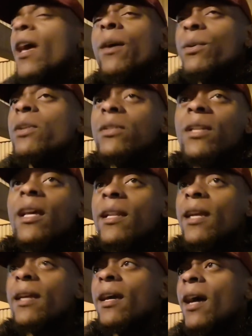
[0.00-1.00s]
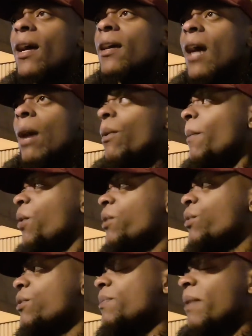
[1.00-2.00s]
Yeah, we looked like, yeah. At one
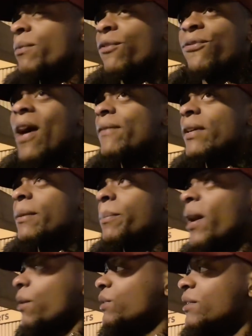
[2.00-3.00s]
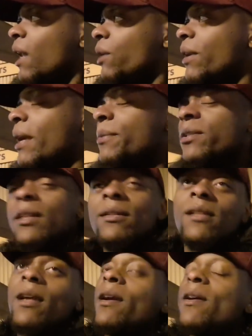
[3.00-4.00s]
point we was playing with five at the back when Dallow came on, and I
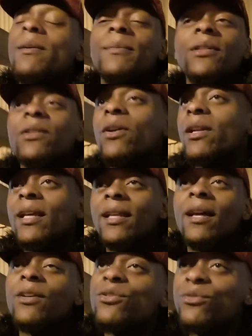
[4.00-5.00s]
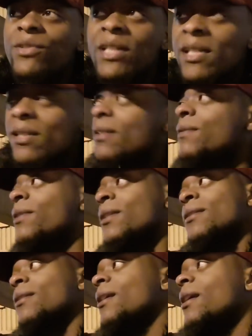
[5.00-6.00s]
was like, come on, Molly, are you really
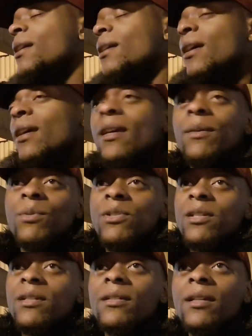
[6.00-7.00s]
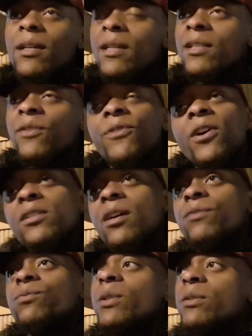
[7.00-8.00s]
serious? It wasn't, the first
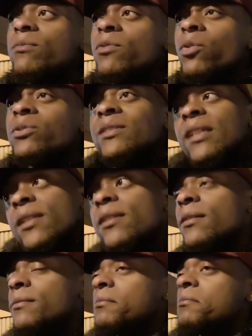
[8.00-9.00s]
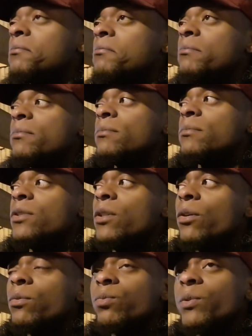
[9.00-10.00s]
half we looked decent. You
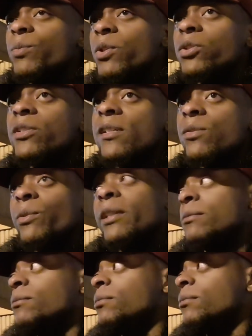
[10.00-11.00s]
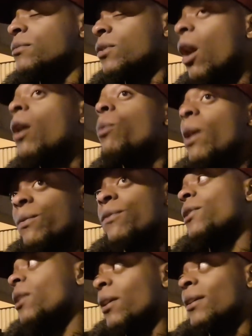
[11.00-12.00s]
know, we looked decent. We got away
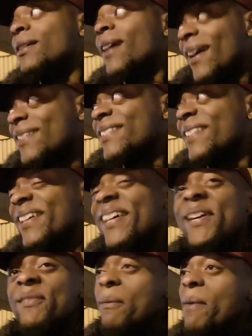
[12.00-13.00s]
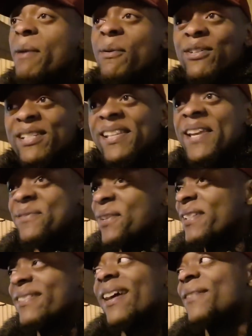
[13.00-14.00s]
with a lot, actually. Romero saved
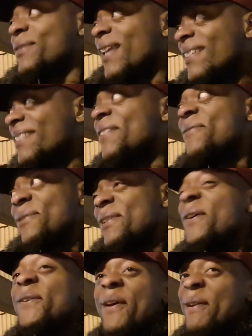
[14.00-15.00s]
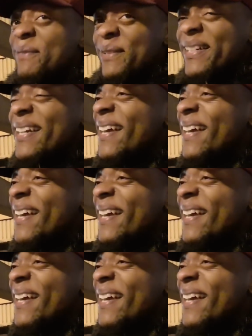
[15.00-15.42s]
us. That save was incredible.